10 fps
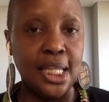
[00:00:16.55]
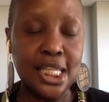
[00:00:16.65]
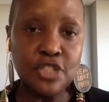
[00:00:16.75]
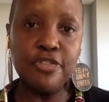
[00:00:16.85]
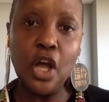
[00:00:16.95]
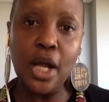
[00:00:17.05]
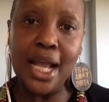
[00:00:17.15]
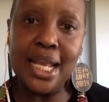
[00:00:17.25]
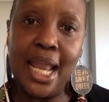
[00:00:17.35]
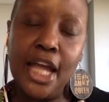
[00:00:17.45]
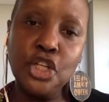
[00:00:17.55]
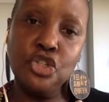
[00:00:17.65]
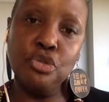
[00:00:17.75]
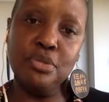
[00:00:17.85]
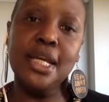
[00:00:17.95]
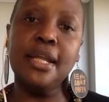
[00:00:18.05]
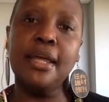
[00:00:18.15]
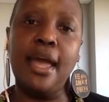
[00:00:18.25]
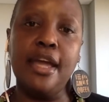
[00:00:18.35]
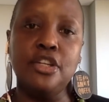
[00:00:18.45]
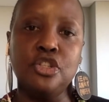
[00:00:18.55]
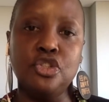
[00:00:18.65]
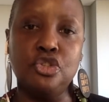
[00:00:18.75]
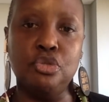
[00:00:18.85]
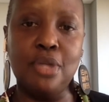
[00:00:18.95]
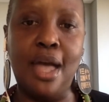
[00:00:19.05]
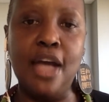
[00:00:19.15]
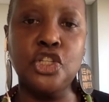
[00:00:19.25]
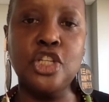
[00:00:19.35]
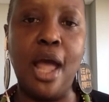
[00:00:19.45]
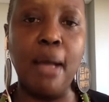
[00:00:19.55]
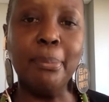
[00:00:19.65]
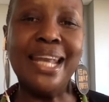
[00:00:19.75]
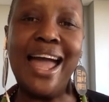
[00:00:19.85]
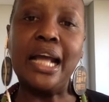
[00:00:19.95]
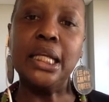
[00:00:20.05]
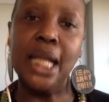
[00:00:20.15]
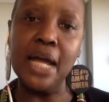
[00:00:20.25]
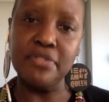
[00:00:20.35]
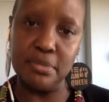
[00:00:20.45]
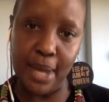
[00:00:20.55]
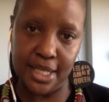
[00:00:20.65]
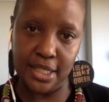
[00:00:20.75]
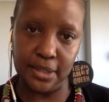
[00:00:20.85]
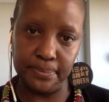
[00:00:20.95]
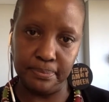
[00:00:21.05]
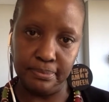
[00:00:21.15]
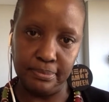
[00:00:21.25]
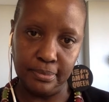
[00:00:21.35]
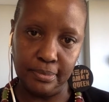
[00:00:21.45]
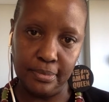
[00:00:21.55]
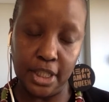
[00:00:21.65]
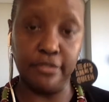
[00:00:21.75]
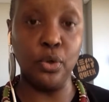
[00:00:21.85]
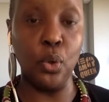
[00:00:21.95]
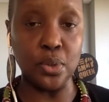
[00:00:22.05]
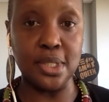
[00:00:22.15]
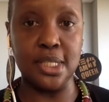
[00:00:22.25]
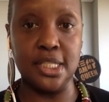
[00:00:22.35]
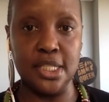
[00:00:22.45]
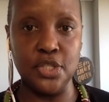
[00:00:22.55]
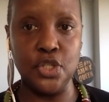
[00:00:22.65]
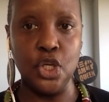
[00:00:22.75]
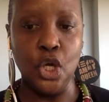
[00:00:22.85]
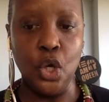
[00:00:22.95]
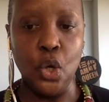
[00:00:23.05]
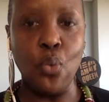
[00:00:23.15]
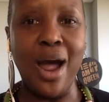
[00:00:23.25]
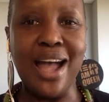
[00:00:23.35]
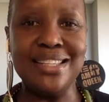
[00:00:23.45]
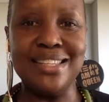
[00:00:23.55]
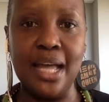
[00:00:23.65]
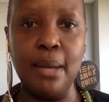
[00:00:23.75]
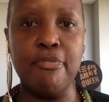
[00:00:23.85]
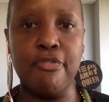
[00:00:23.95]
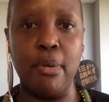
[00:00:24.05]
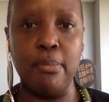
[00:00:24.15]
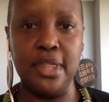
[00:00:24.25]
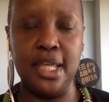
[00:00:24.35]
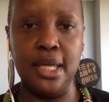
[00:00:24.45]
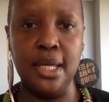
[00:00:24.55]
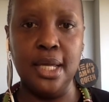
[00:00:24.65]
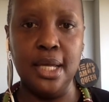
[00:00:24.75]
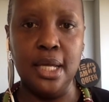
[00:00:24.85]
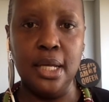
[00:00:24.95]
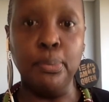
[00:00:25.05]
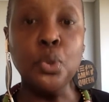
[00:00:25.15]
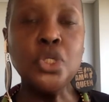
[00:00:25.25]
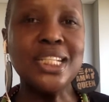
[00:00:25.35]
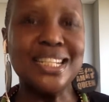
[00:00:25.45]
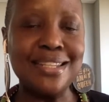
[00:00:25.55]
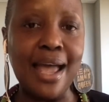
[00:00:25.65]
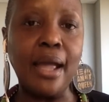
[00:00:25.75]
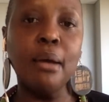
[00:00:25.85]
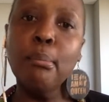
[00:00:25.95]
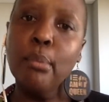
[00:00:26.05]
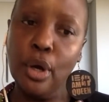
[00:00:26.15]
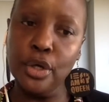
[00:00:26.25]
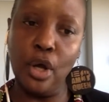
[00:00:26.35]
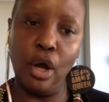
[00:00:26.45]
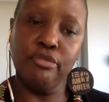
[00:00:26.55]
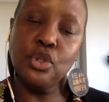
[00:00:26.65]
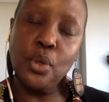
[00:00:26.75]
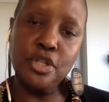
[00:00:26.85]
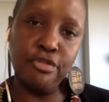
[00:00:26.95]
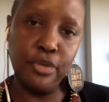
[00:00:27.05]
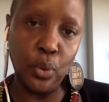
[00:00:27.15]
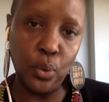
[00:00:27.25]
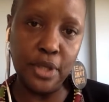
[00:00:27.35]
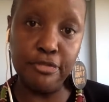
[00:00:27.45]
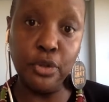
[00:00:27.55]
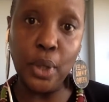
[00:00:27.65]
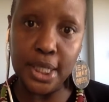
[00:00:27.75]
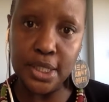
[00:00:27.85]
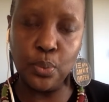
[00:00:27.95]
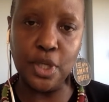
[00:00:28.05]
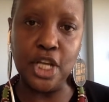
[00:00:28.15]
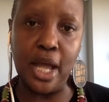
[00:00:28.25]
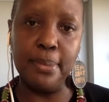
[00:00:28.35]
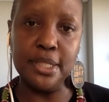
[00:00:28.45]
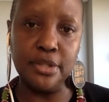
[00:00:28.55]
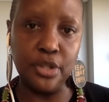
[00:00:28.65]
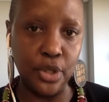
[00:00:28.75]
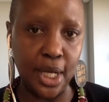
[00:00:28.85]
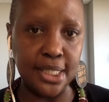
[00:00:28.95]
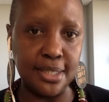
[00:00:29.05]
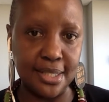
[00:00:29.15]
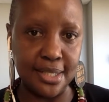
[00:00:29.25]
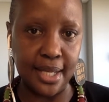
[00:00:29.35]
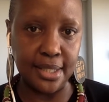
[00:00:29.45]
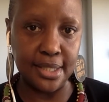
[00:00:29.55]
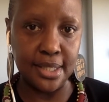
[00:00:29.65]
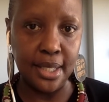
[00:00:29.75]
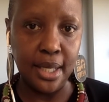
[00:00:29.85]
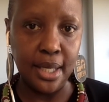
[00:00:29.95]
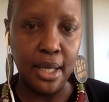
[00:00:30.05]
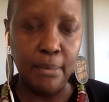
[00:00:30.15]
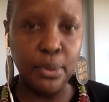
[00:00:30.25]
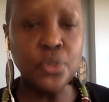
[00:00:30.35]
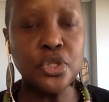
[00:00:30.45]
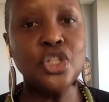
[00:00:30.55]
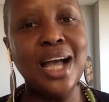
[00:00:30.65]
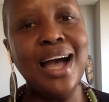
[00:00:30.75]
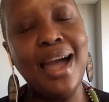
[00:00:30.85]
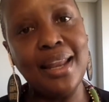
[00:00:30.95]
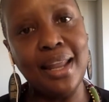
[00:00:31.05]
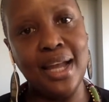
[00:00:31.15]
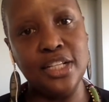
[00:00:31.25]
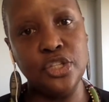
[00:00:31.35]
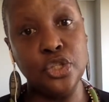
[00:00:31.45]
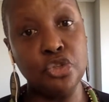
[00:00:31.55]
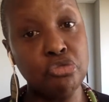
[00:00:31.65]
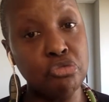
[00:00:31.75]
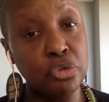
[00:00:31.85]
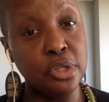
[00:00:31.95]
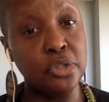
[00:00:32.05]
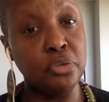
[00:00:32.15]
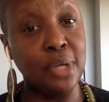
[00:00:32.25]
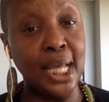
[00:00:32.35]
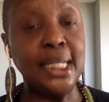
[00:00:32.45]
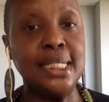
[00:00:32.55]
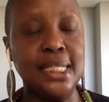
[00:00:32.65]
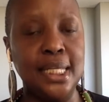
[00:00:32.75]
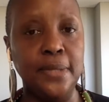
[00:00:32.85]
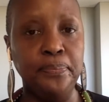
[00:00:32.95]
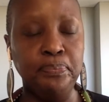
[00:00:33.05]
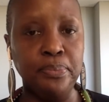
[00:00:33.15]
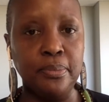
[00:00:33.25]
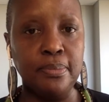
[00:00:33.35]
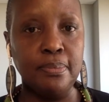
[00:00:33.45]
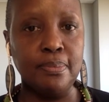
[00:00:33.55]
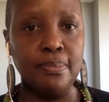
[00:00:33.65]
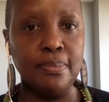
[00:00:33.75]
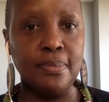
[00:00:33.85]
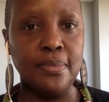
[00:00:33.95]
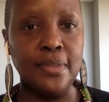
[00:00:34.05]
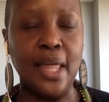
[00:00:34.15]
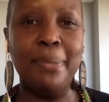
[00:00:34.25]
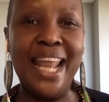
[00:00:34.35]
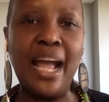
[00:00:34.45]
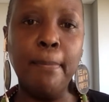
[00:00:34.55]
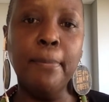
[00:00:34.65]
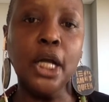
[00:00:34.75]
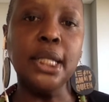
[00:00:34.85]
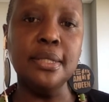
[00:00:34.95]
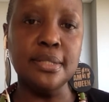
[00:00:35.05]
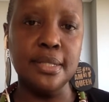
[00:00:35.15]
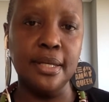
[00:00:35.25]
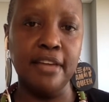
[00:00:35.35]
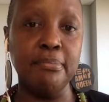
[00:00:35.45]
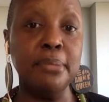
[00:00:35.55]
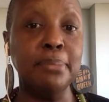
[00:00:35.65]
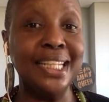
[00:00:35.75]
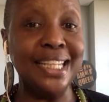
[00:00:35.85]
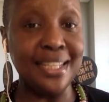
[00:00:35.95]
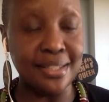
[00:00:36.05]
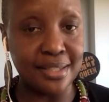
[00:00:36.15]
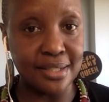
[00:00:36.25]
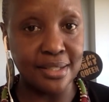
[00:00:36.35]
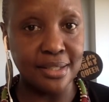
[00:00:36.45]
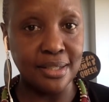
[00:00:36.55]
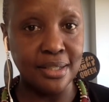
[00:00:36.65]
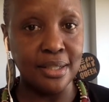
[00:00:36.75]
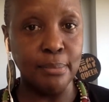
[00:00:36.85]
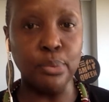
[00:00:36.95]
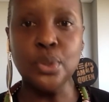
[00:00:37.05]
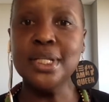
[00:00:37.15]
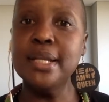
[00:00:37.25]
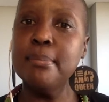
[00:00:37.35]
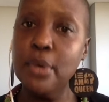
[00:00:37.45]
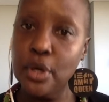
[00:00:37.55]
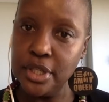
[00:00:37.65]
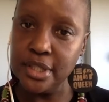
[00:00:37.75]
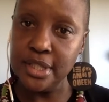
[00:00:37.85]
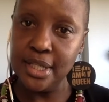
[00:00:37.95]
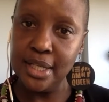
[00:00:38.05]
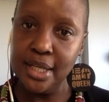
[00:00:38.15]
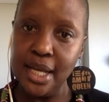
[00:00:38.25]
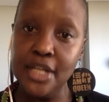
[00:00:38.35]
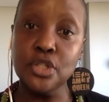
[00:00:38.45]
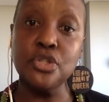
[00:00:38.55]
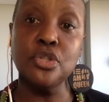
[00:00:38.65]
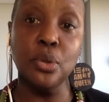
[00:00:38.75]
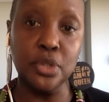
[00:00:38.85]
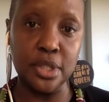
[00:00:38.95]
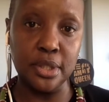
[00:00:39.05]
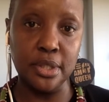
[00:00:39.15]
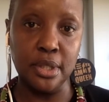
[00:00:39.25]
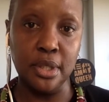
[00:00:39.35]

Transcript: This vlog I'd like to dedicate to the hashtag Black Lives Matter. And of course this is rising up from the brutal attack and murder of George Floyd, which happened in the United States, but also to highlight the truth and the reality their black bodies have been policed, brutally murdered, and assaulted